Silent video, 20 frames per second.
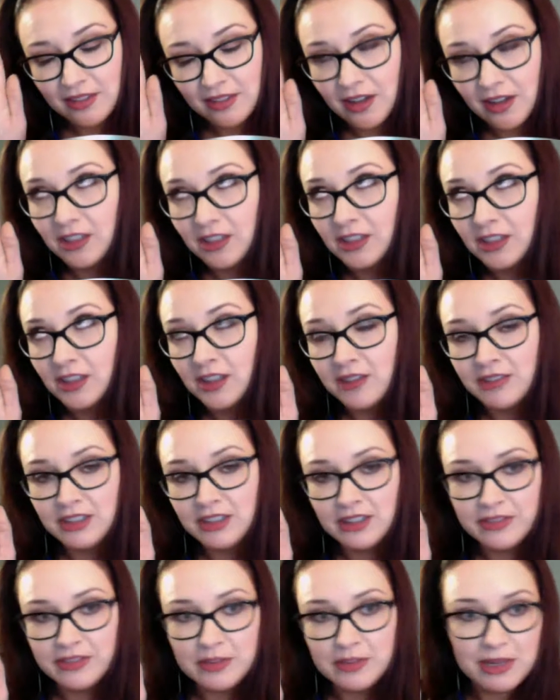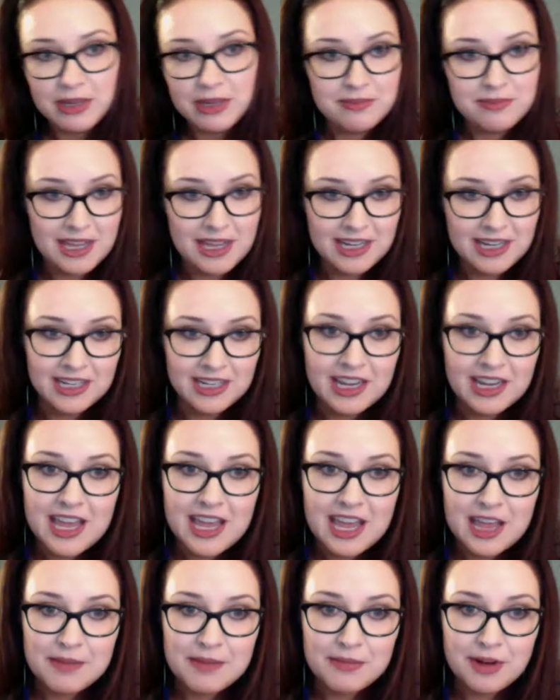lovely Peyton Manning,
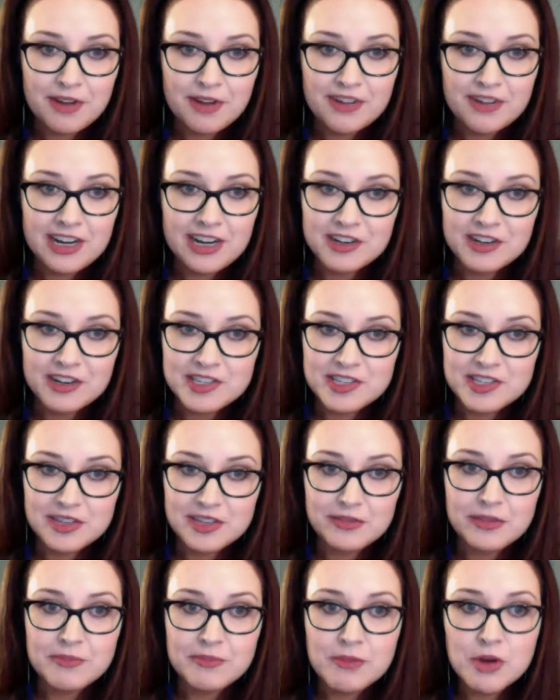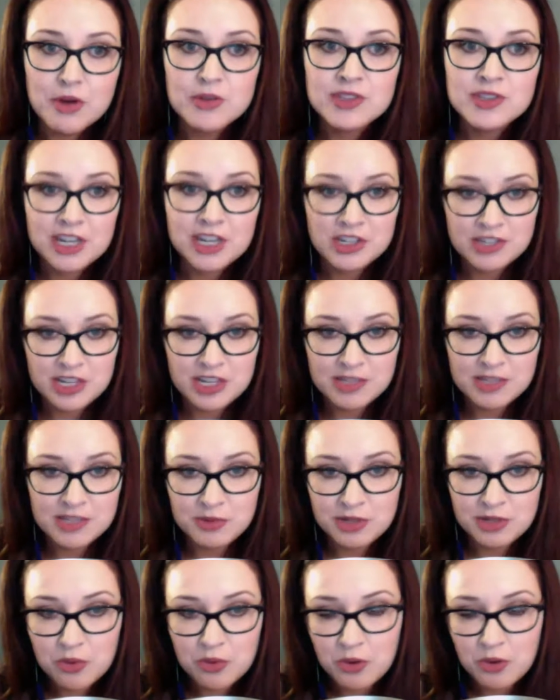and Marvin Harrison for most touchdowns between
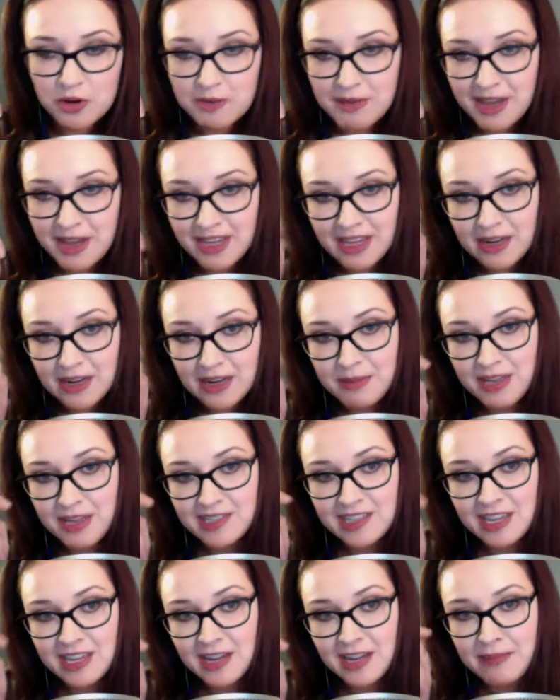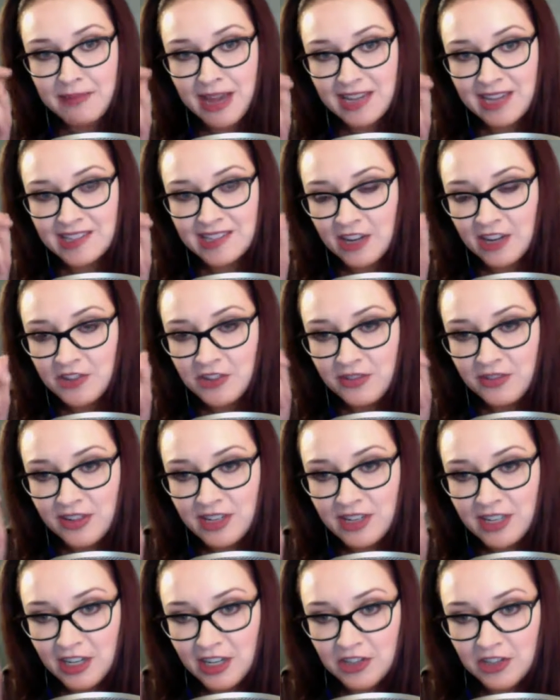a quarterback and a pass catcher of any
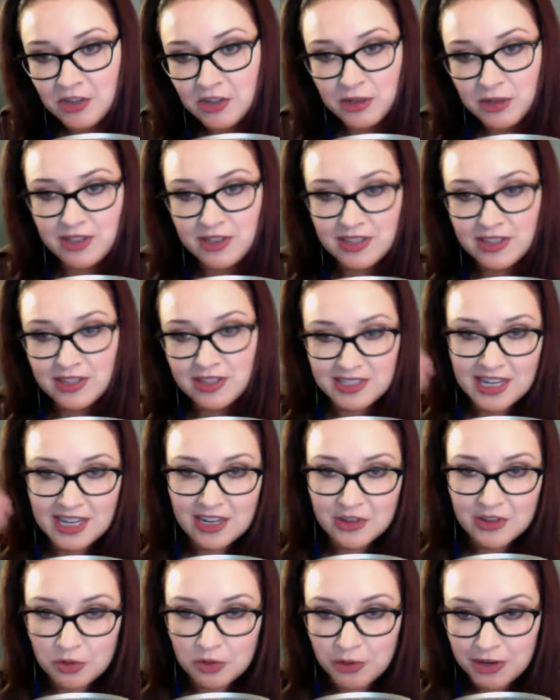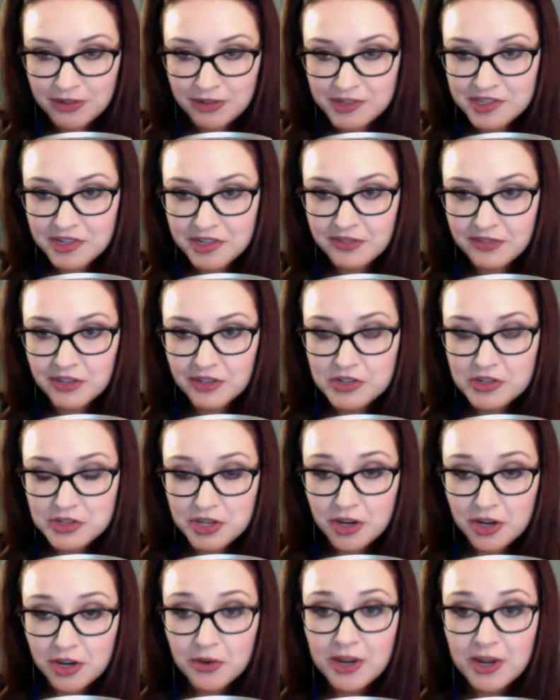nature, whether that's a tight end or a wide receiver.
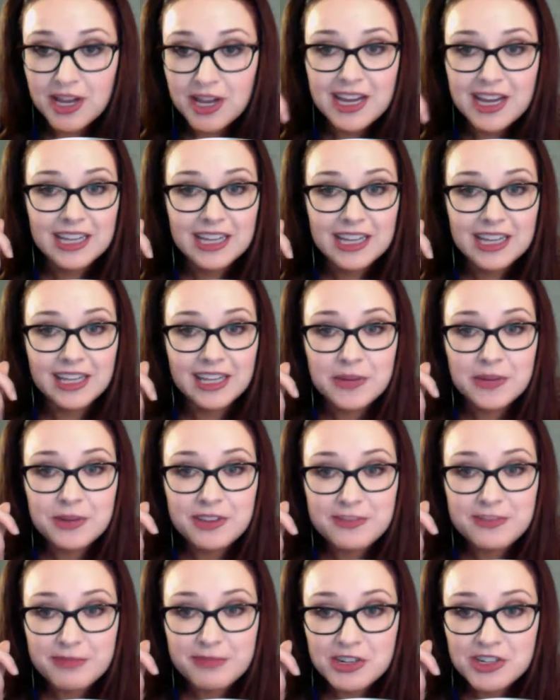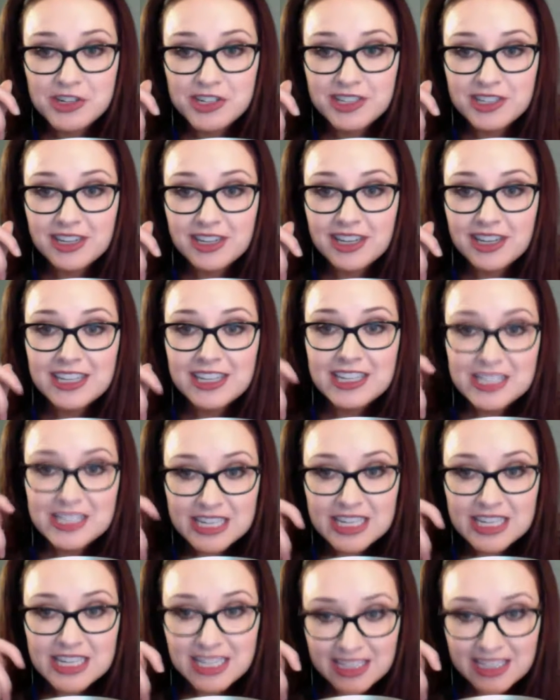So, like we have mentioned, he's going
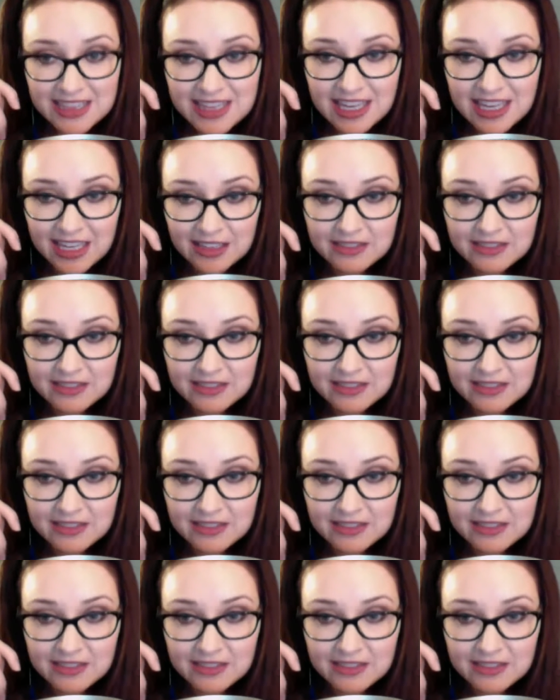to get that.